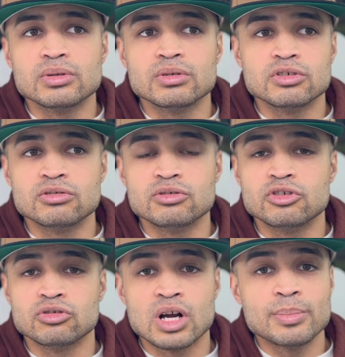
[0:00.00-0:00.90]
They're
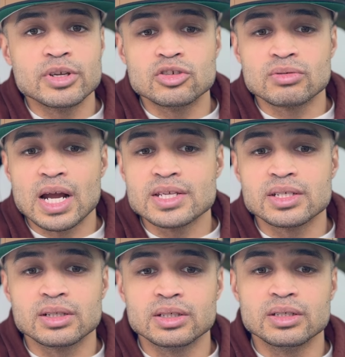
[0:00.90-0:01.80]
dropping
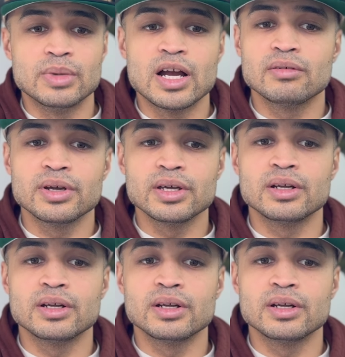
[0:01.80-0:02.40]
drastically. I read